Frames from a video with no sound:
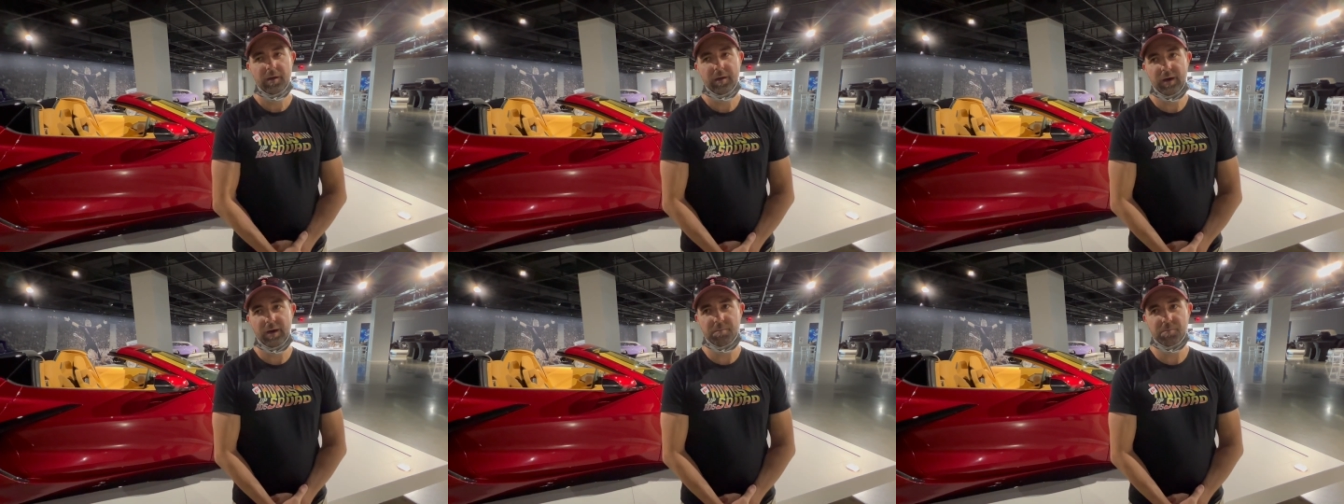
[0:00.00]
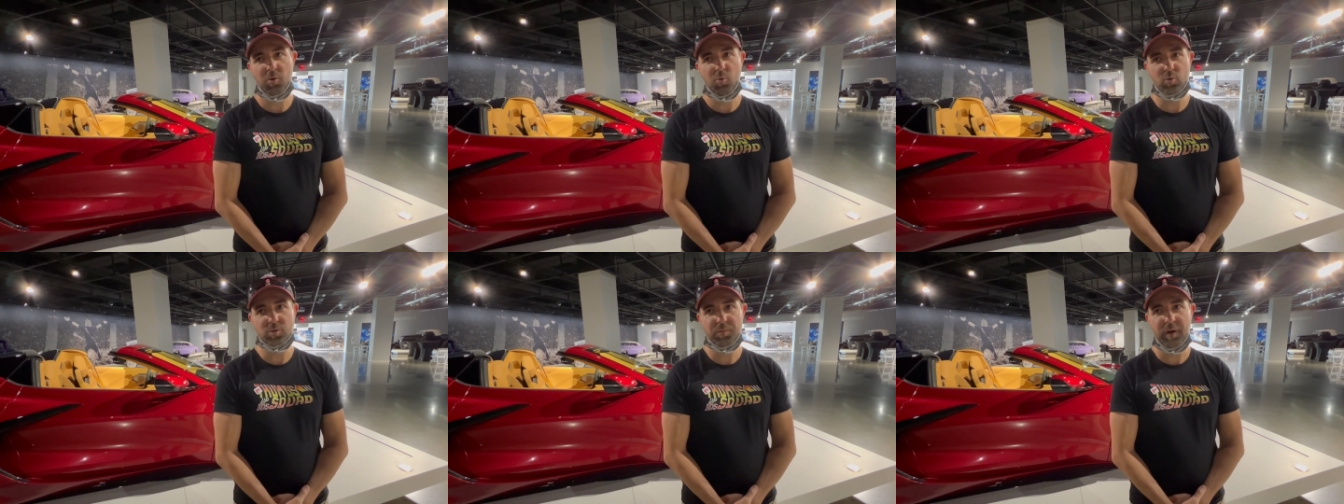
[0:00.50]
Um, the
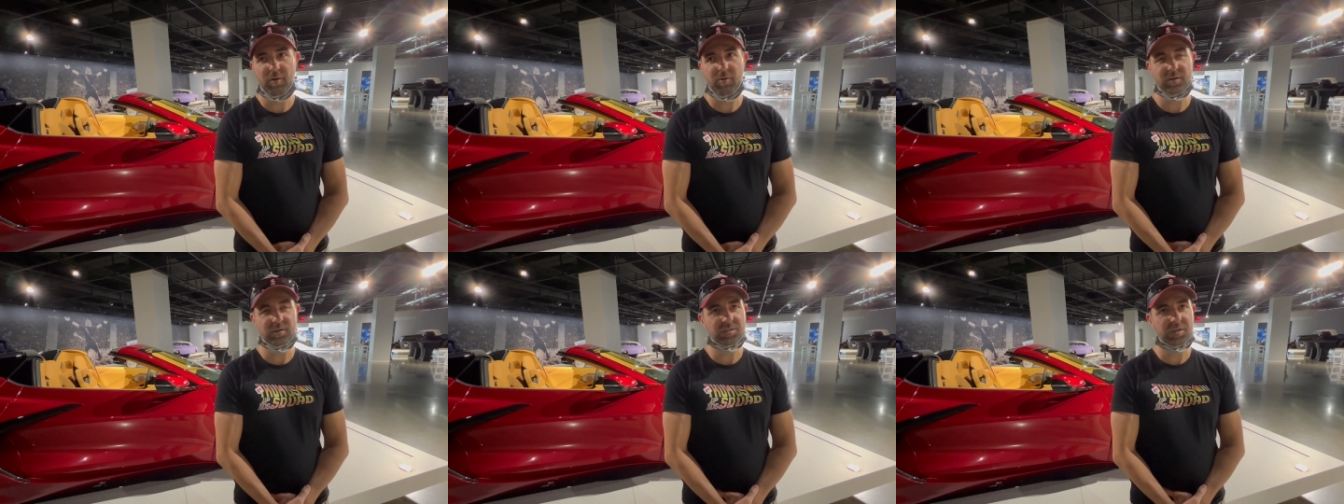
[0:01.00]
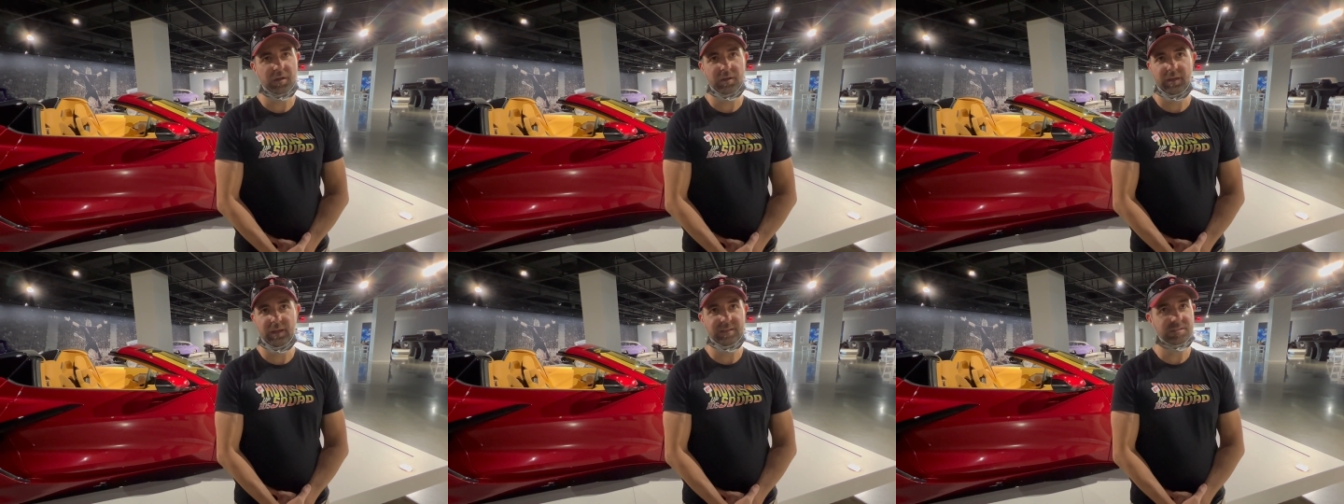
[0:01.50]
horsepower is
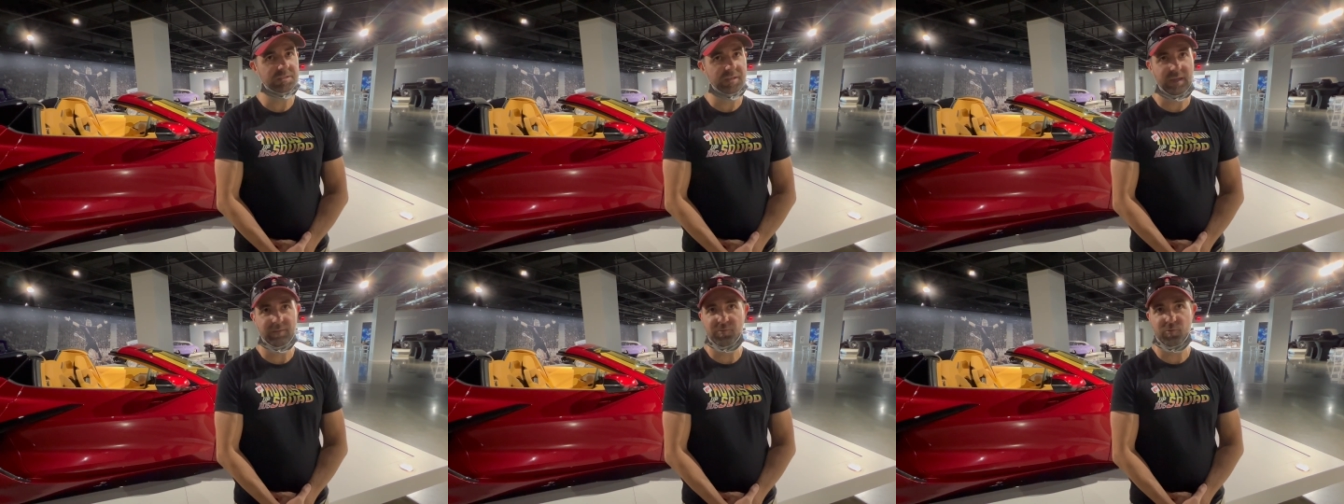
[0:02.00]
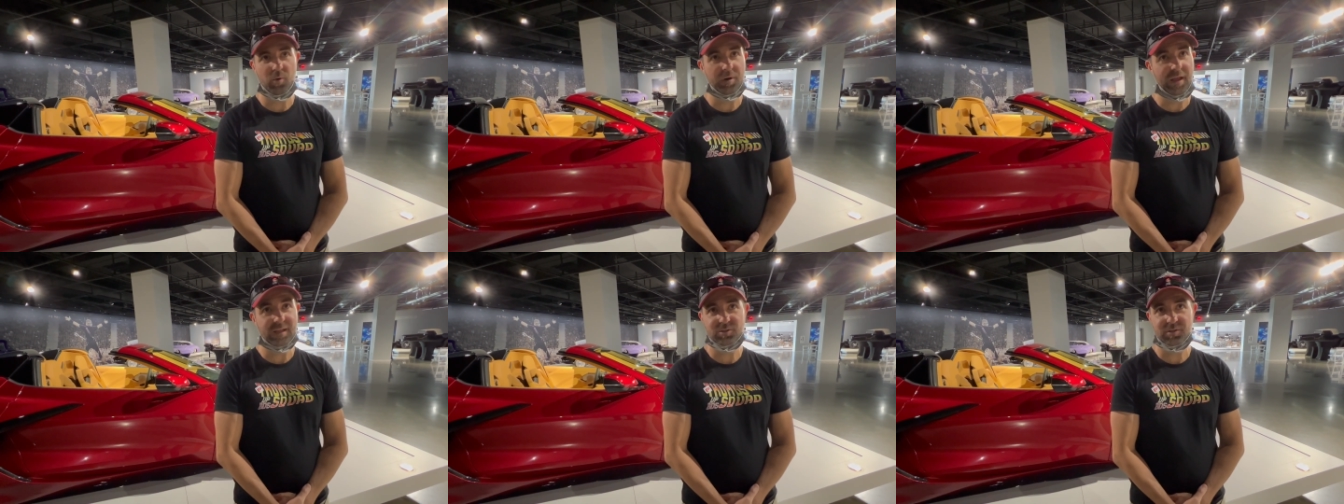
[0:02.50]
insane for a
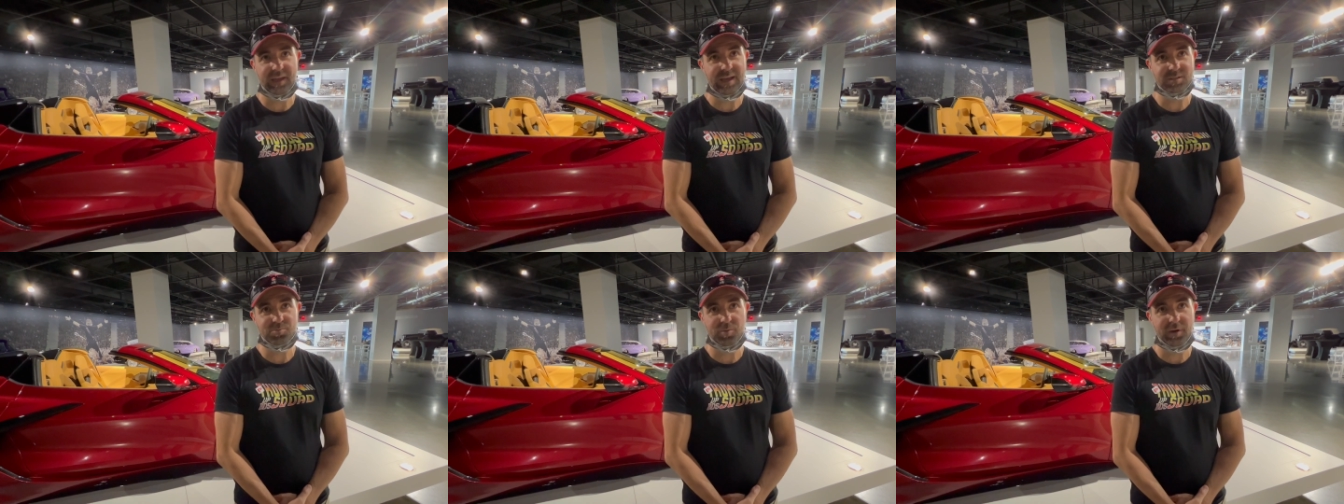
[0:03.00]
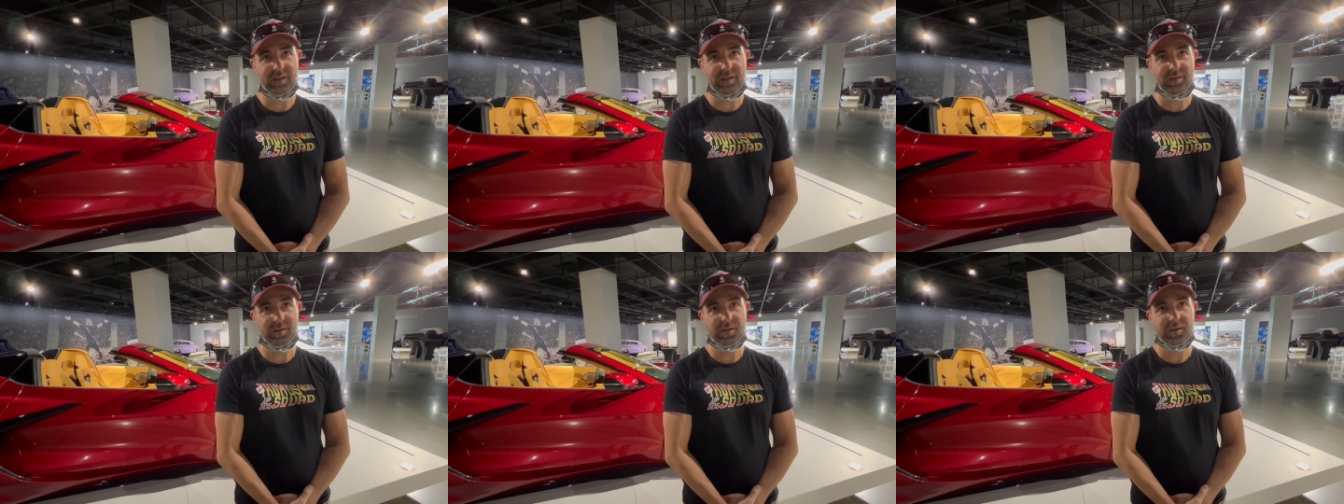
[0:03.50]
naturally
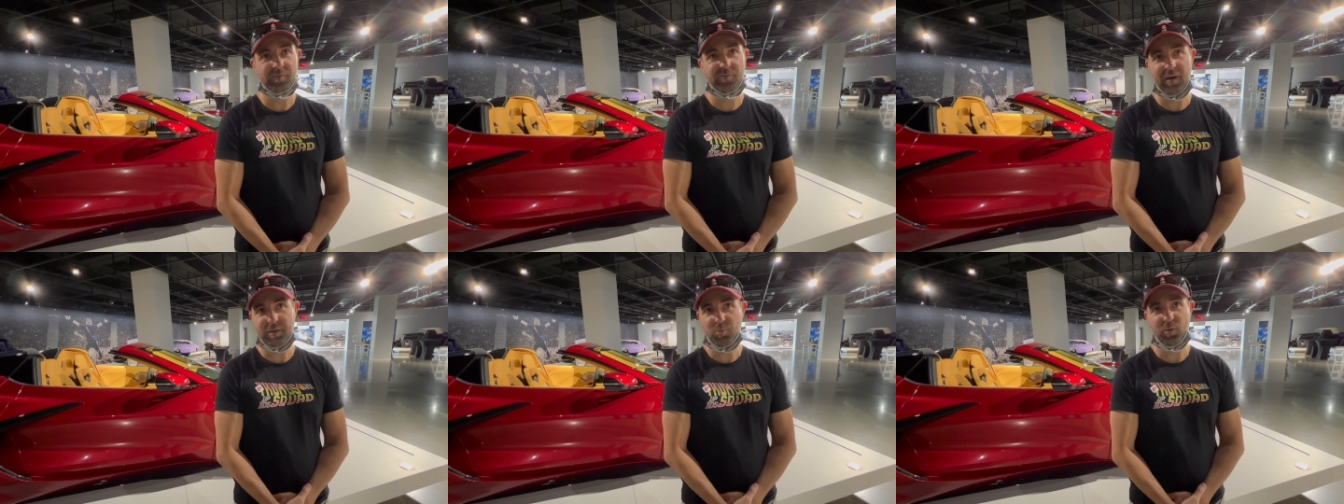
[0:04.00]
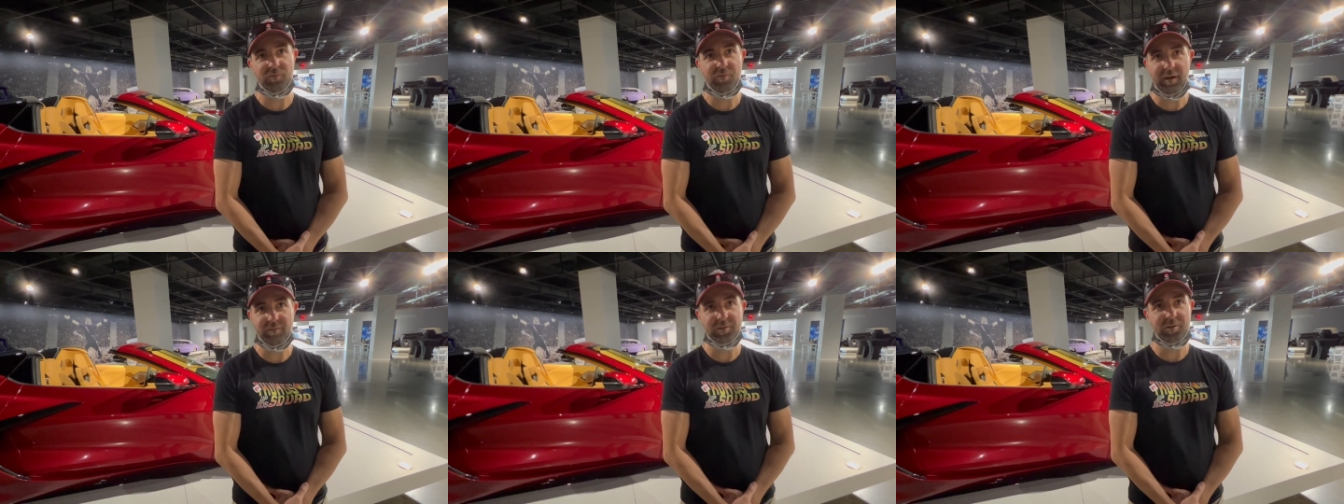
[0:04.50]
aspirated five point
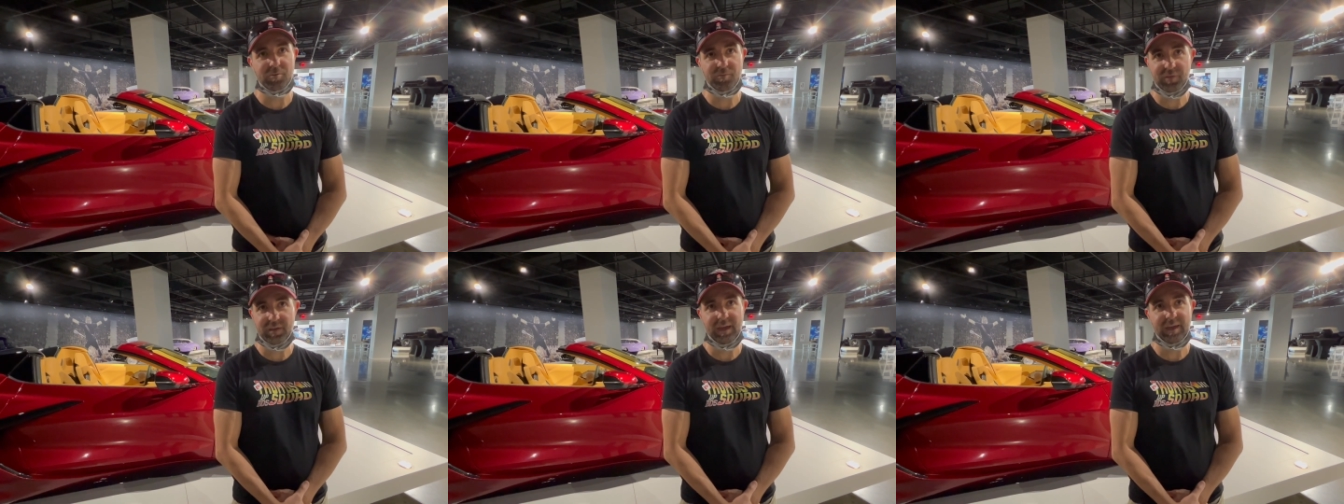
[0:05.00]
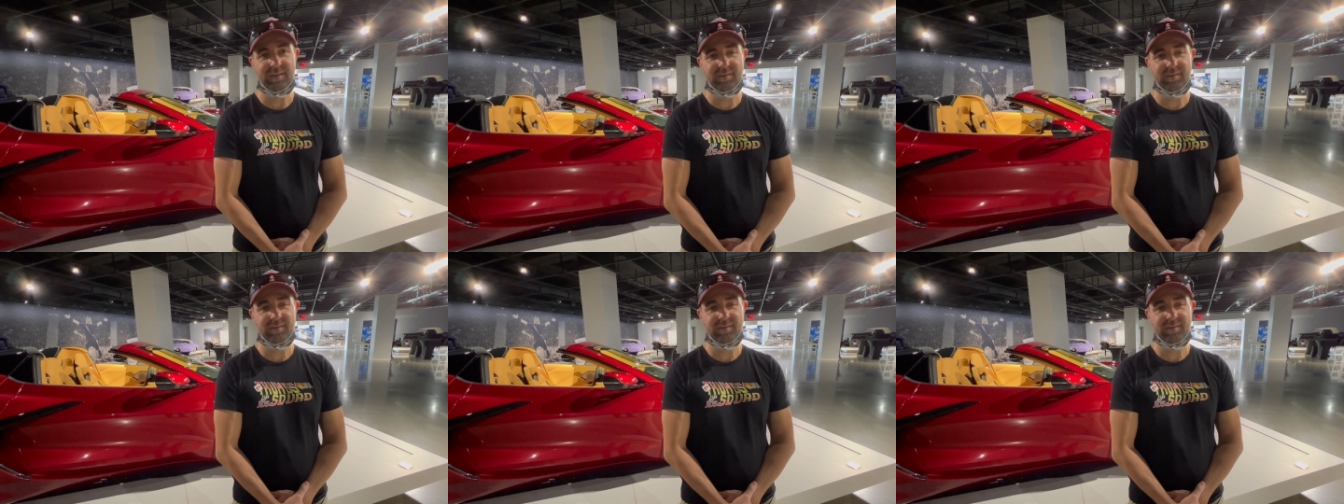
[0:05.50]
five liter V eight.